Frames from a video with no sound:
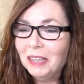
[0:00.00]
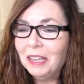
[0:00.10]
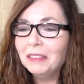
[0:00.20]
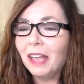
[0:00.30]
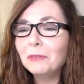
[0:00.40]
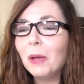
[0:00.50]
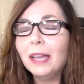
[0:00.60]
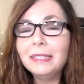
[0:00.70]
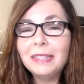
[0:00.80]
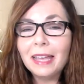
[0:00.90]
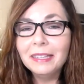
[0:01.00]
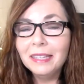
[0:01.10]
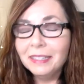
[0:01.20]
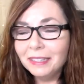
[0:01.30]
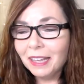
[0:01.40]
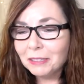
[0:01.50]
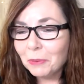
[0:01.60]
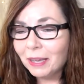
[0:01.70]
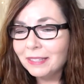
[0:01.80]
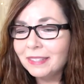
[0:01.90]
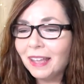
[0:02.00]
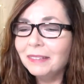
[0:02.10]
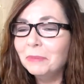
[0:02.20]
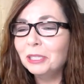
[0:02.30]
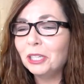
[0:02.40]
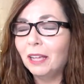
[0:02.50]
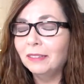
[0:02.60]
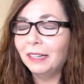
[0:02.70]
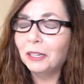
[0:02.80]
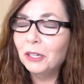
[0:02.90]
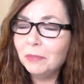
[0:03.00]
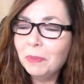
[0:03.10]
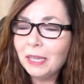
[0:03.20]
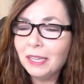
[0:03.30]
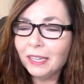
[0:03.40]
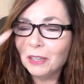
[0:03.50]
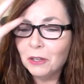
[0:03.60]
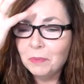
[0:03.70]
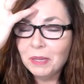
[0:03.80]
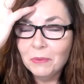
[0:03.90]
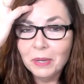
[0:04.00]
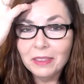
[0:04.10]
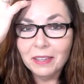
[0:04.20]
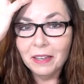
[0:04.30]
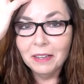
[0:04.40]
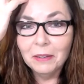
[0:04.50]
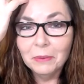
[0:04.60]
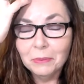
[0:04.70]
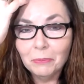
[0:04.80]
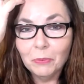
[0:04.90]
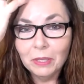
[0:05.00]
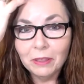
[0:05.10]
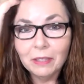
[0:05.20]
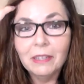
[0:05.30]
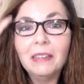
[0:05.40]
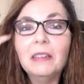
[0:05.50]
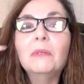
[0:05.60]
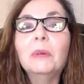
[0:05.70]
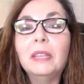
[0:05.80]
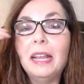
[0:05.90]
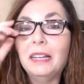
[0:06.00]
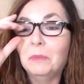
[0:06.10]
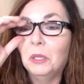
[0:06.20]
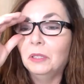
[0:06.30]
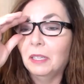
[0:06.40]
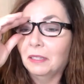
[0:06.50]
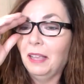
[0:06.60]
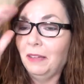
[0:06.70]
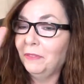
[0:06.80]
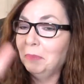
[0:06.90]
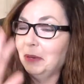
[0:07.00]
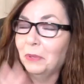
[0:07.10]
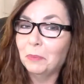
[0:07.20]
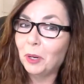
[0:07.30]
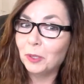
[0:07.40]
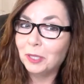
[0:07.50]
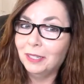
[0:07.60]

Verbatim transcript: That's why I said. That's why I said, Michelle, that it could be. It could be with a with a with an animal. It doesn't have to be with a person.